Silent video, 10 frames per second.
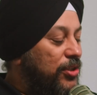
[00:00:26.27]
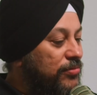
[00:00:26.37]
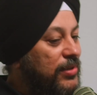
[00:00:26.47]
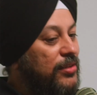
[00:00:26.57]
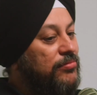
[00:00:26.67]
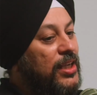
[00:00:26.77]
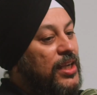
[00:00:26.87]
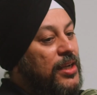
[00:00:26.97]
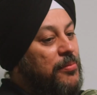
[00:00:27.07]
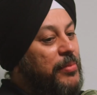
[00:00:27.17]
you know, and
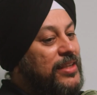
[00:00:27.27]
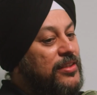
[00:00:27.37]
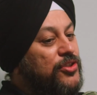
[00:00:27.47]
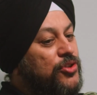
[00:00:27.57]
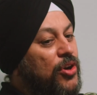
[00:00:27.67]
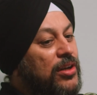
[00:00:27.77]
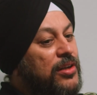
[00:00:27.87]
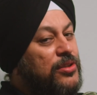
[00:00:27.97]
makes it stronger.